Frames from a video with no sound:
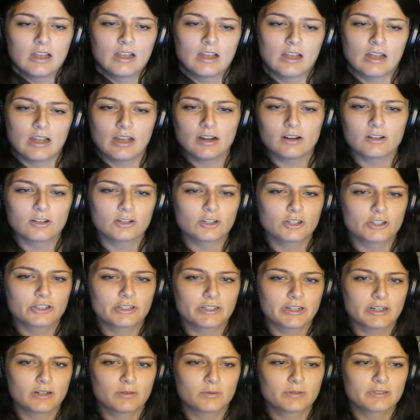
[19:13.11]
I don't
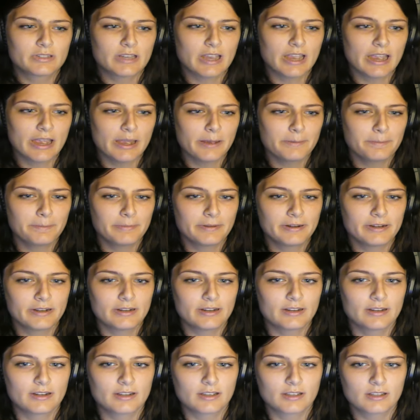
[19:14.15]
understand what's
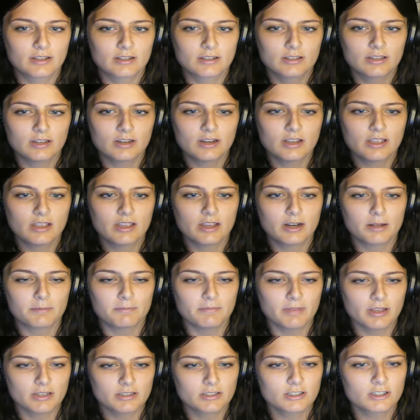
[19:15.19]
happening. Did he get a
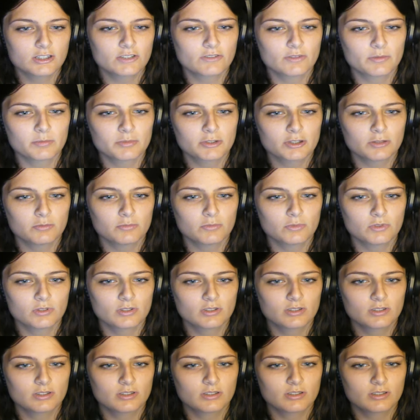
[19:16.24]
message from
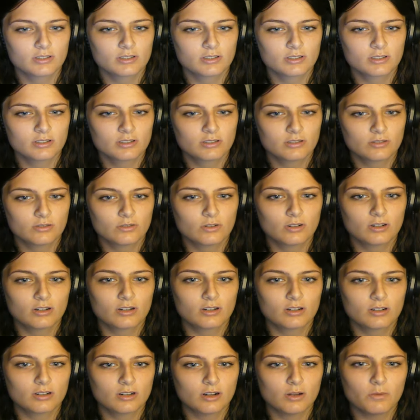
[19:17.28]
someone?
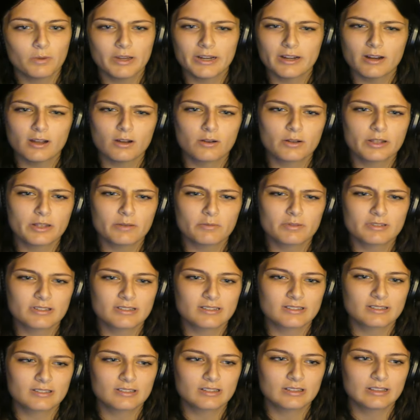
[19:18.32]
Or, oh wait, no, he
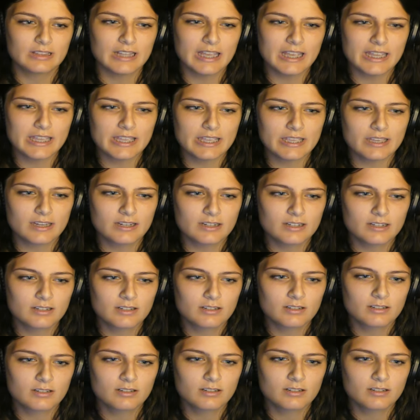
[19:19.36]
was late.
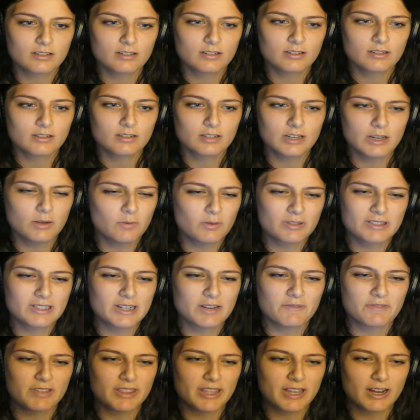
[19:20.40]
He wasn't
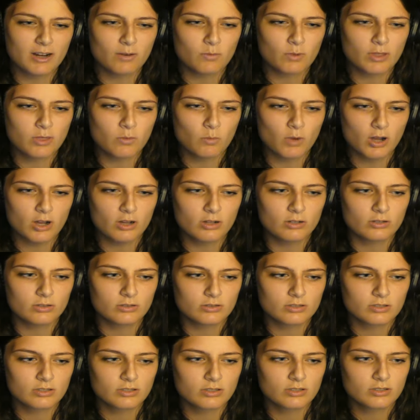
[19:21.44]
even there with
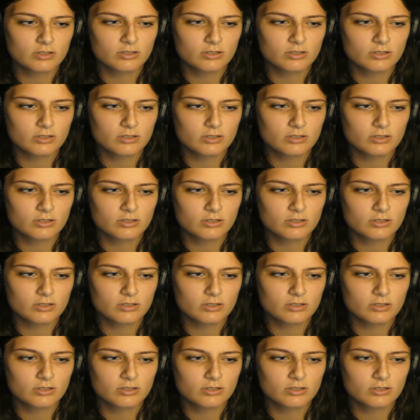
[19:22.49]
Walt.